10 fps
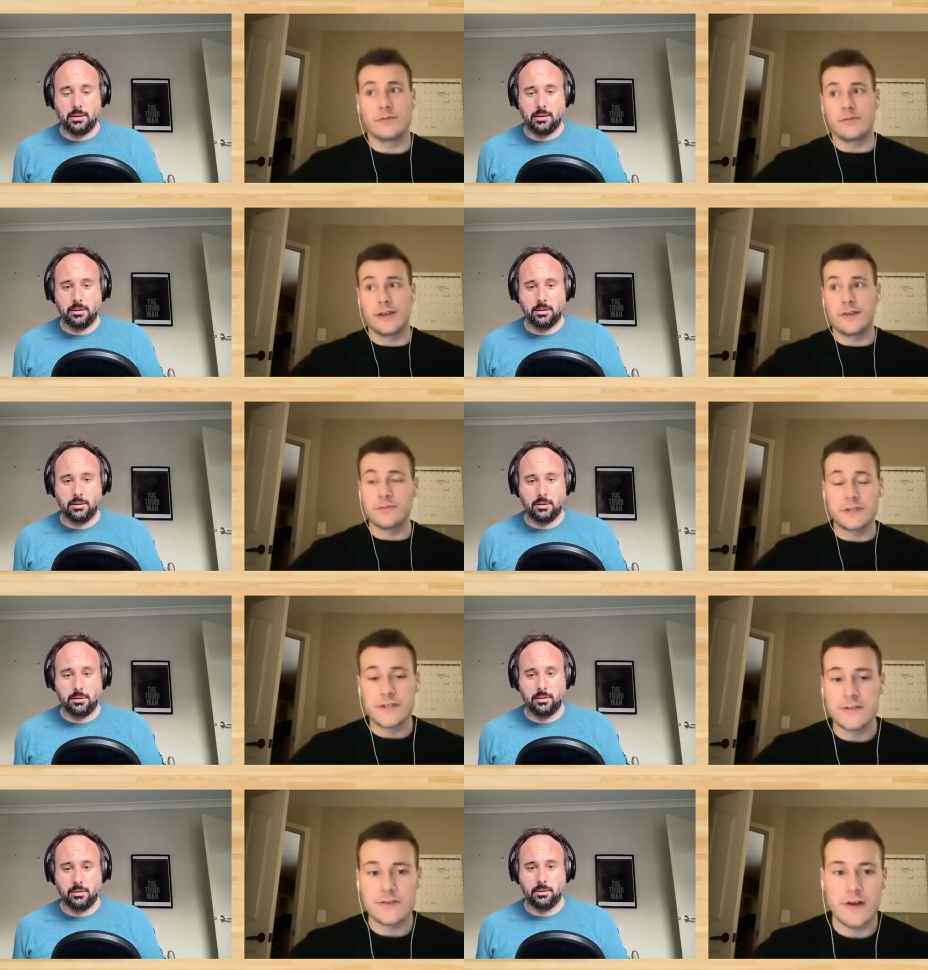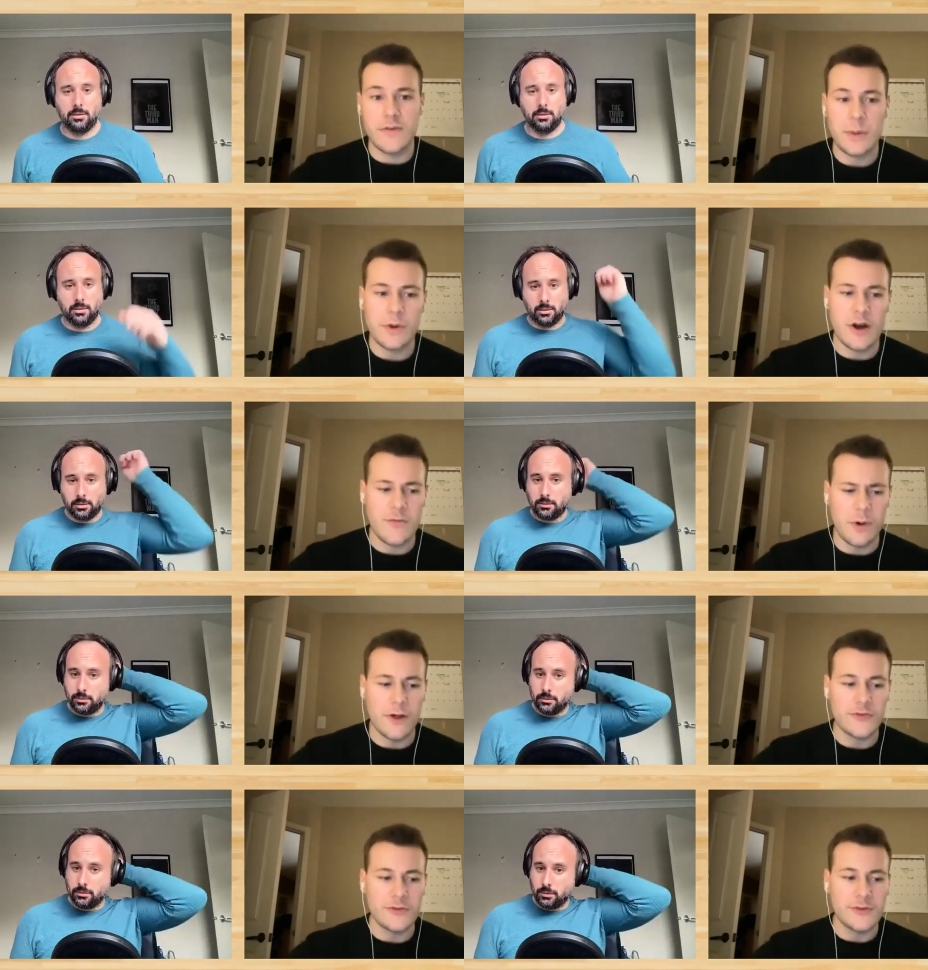Speaker 1: like some decent stuff coming off
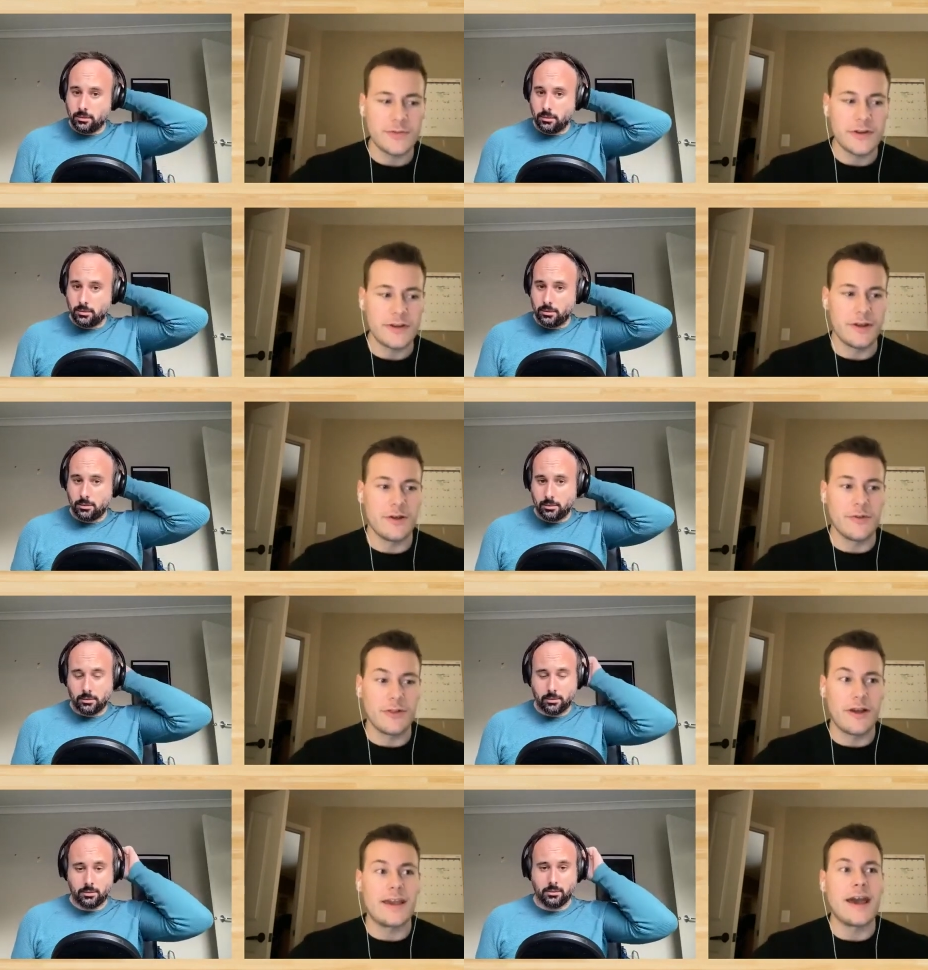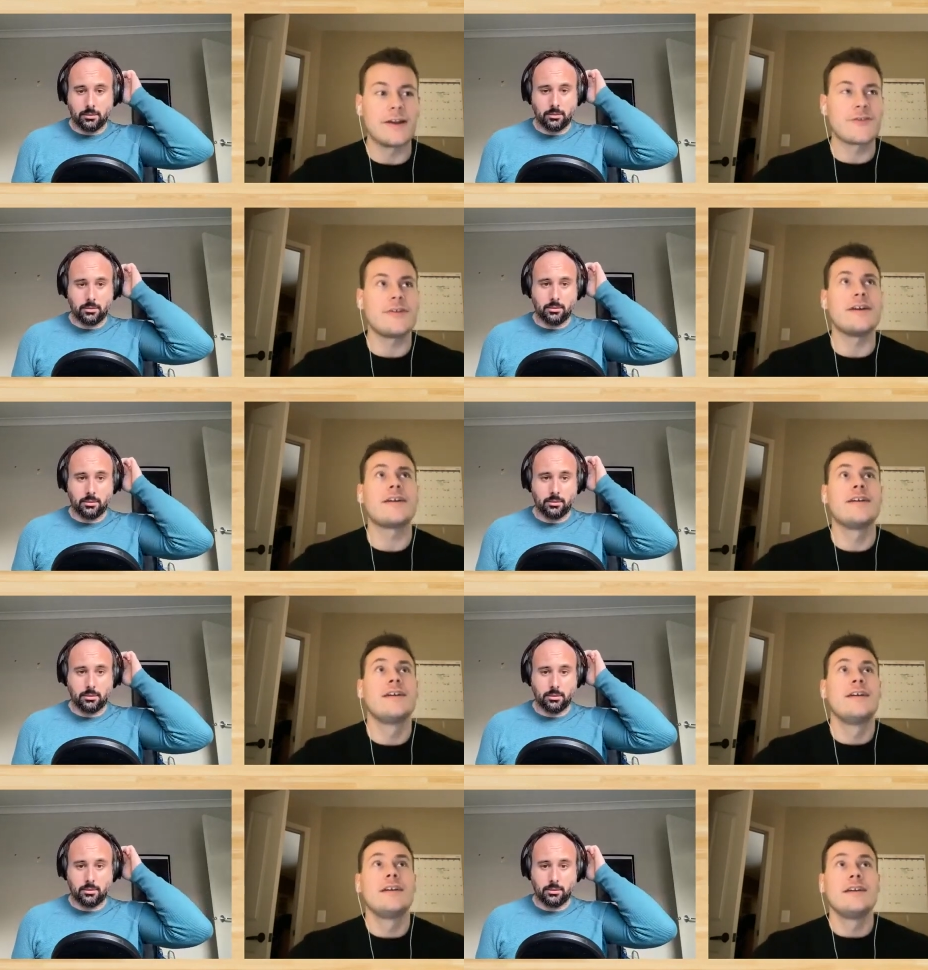ball screens, but uh, again, it's like
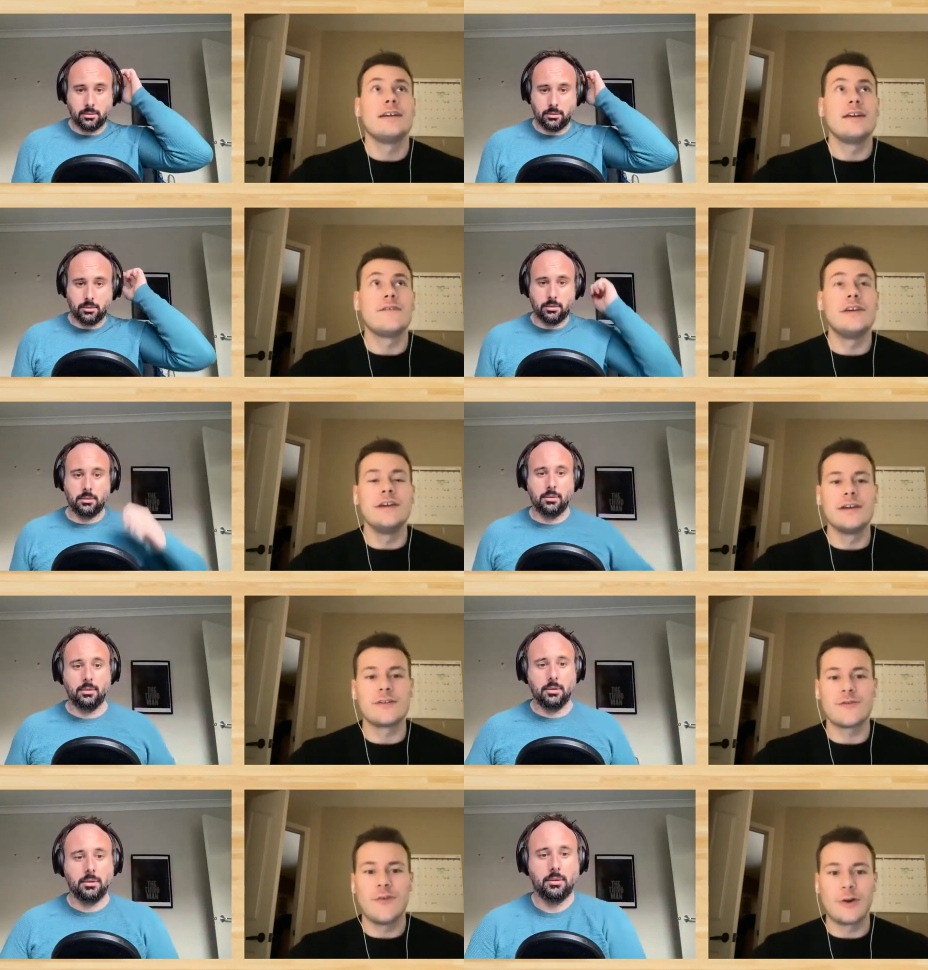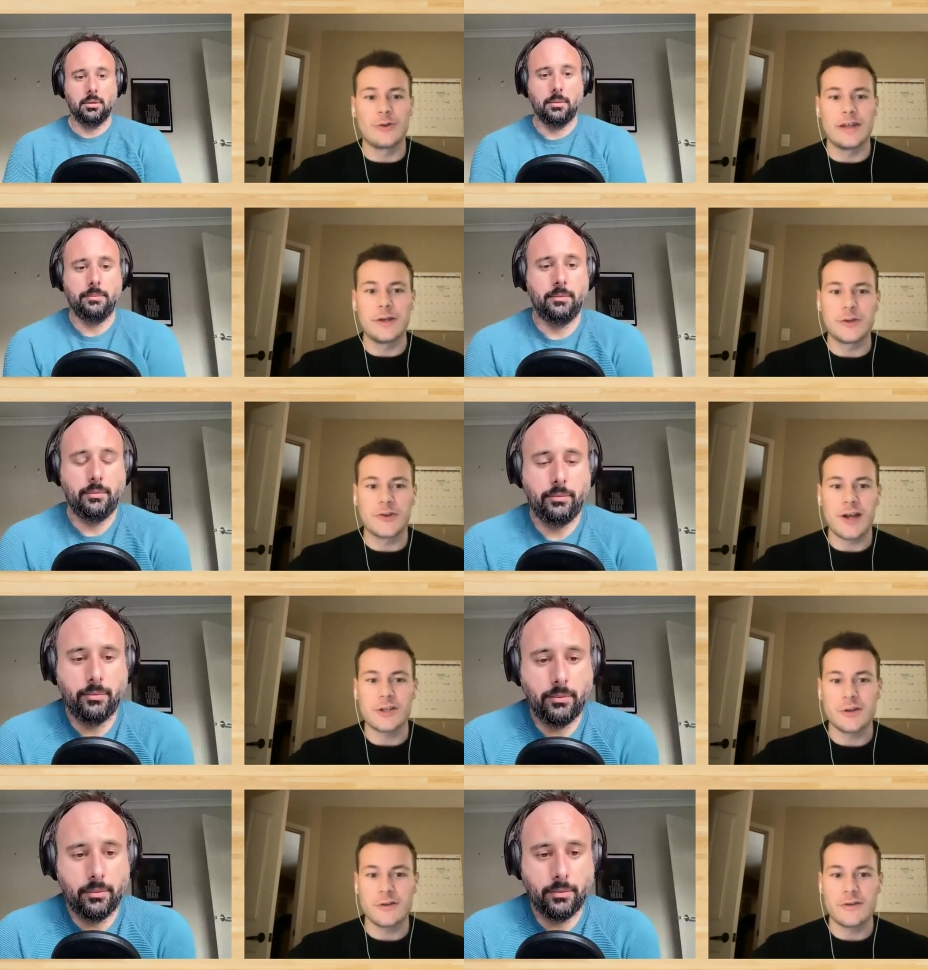if he gets funneled any
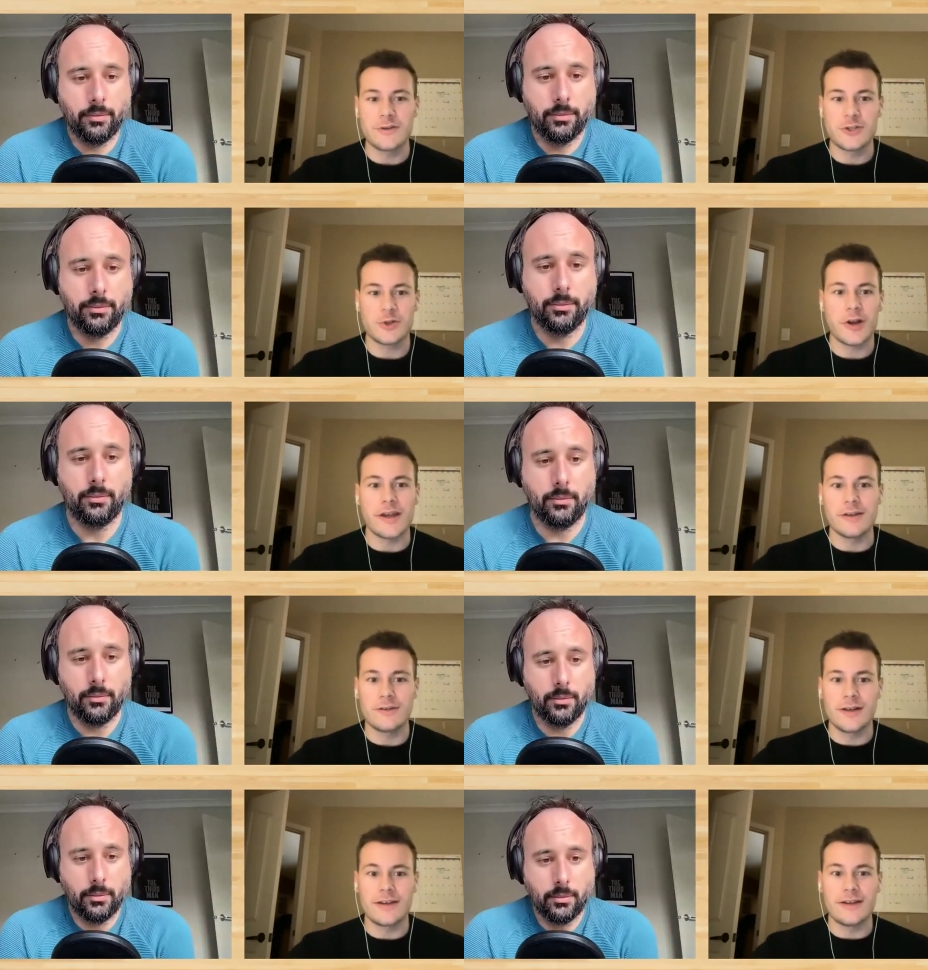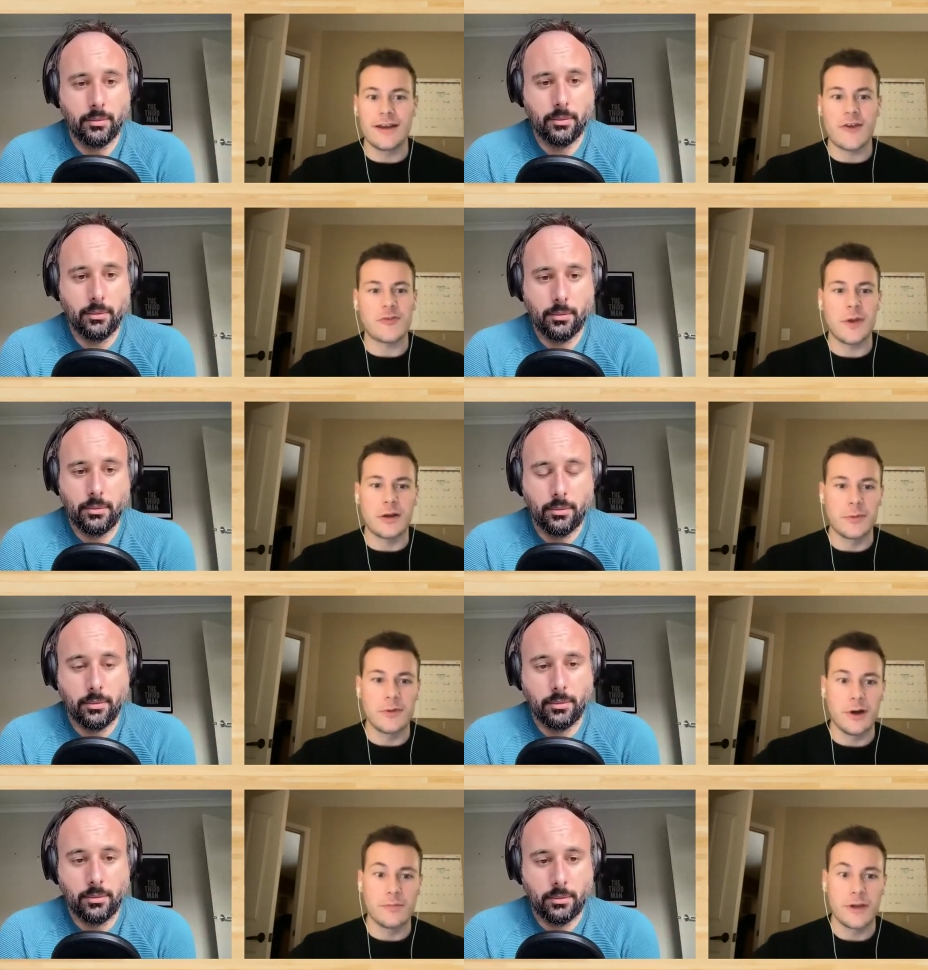direction other than straight, like he has to pick up
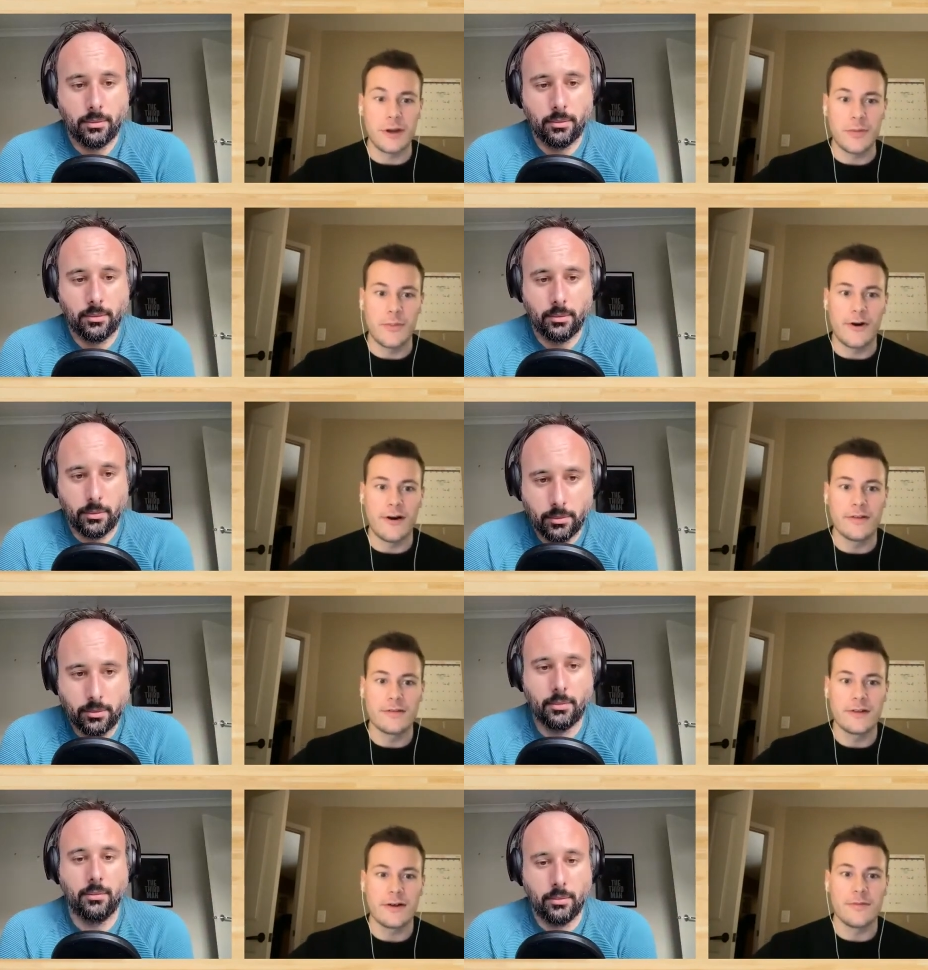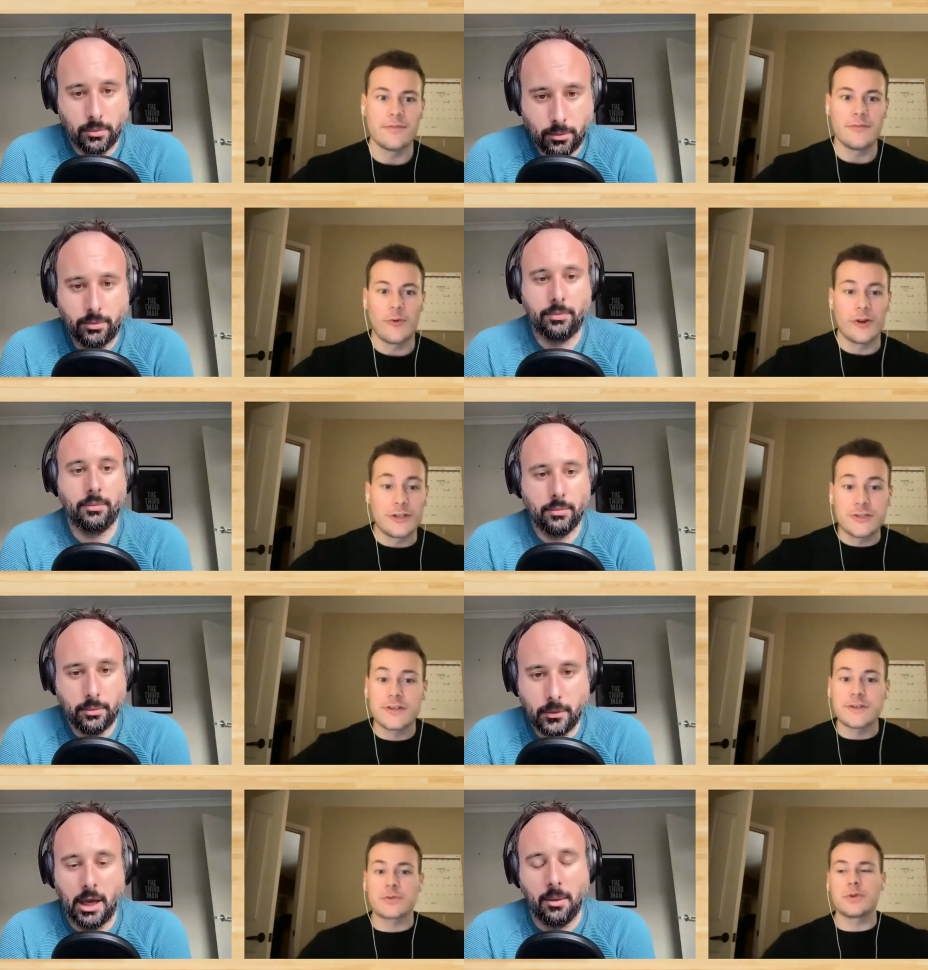uh, pick up the ball, um, or he
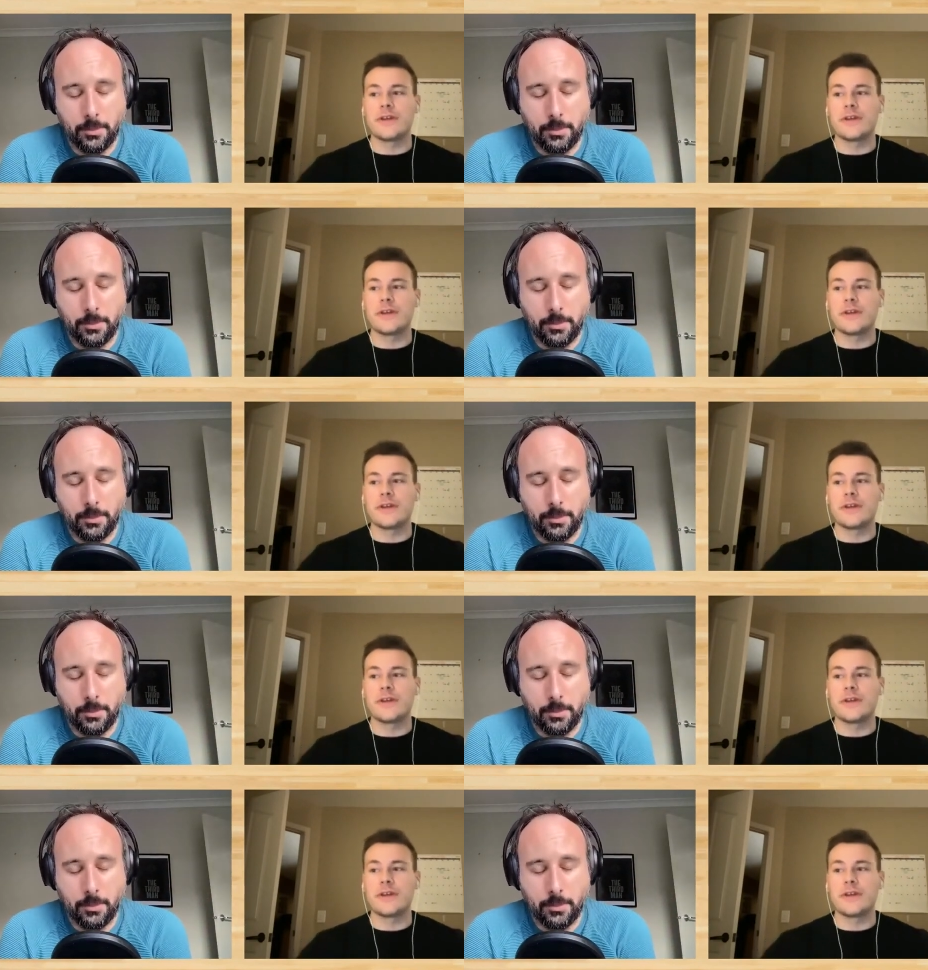just doesn't yeah.